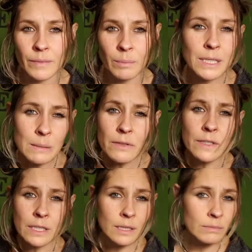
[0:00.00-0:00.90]
But some of
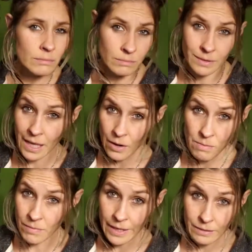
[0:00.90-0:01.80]
us that are
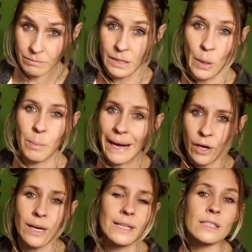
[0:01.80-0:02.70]
like,
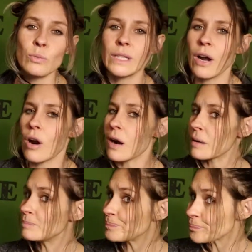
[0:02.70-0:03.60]
parents, we
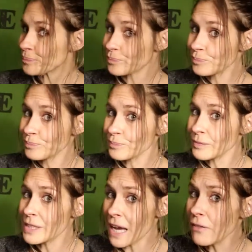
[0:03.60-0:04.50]
are
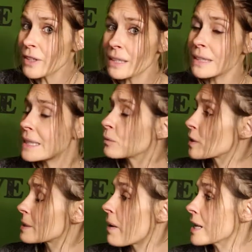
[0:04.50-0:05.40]
definitely
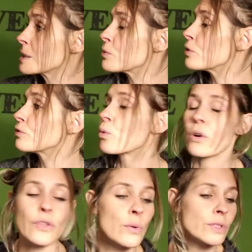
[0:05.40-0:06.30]
responsible for
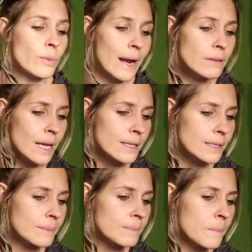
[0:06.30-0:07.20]
those around
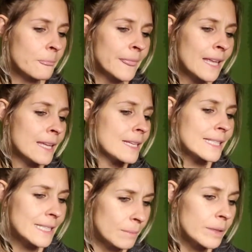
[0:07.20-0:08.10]
us.
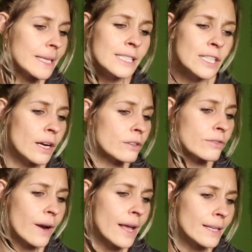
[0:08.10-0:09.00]
Siblings, younger
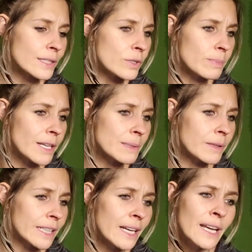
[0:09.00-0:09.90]
friends,
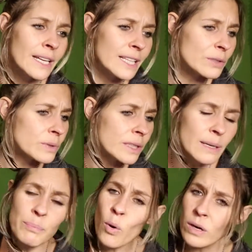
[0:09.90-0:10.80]
responsibility. It's really
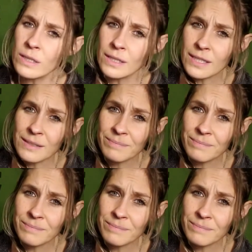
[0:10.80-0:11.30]
important